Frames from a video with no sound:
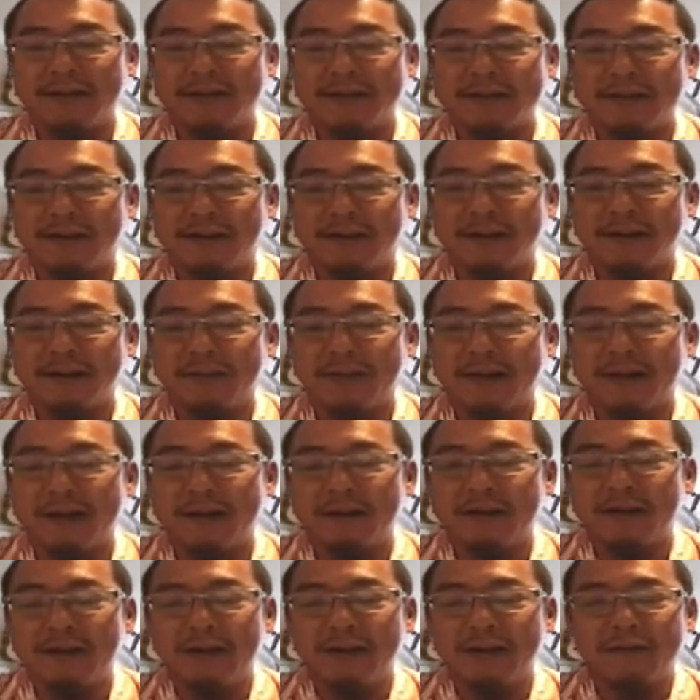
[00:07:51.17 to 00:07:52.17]
talk about
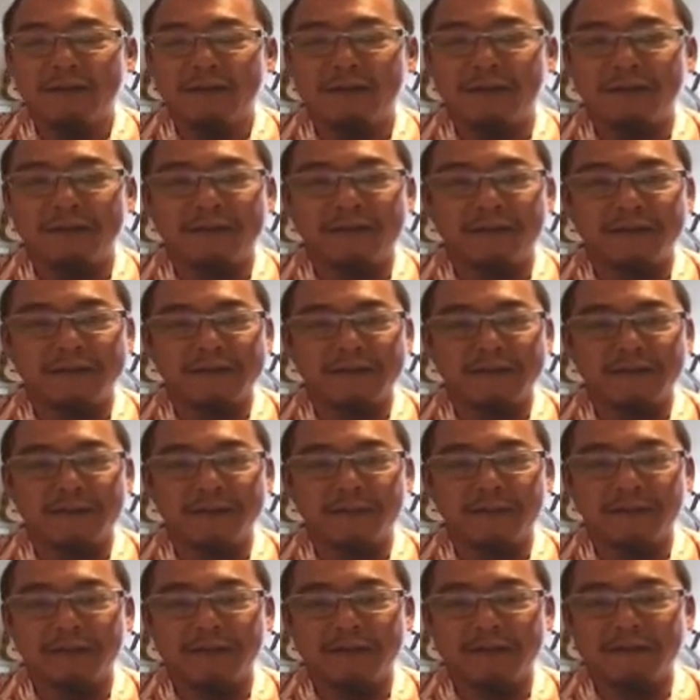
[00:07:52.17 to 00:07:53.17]
for the first
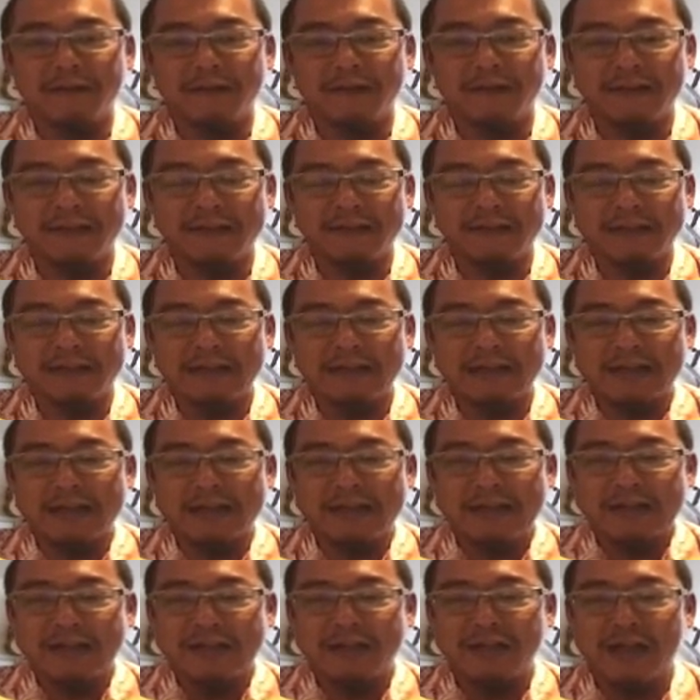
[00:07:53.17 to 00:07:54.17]
Flipgrid for this
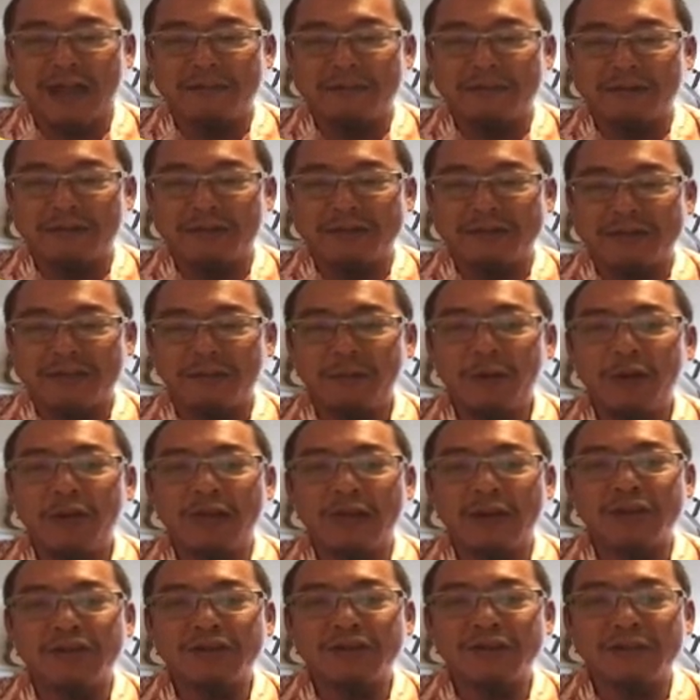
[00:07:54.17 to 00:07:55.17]
chapter is
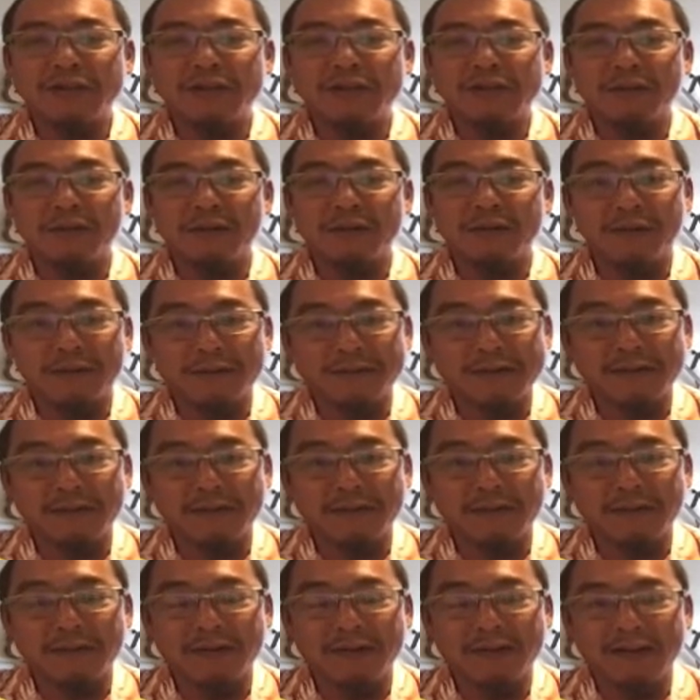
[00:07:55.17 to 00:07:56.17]
communication is
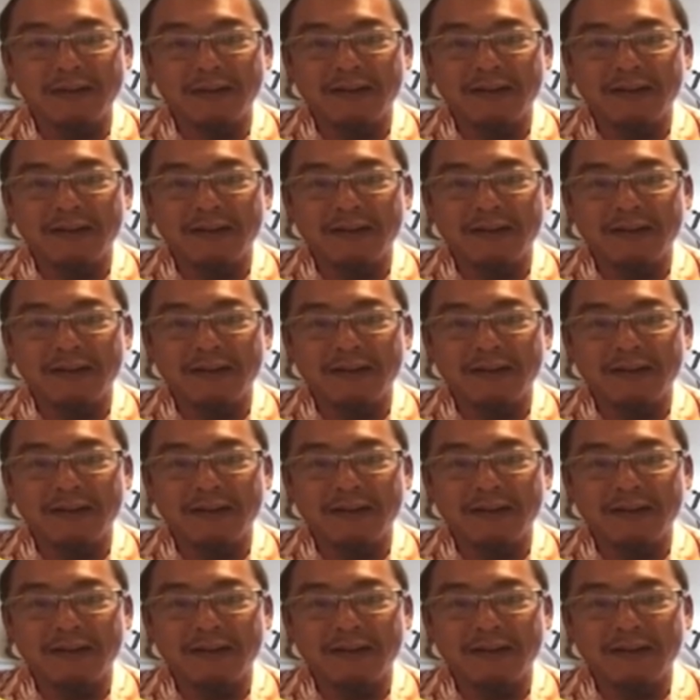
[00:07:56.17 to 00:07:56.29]
irreversible.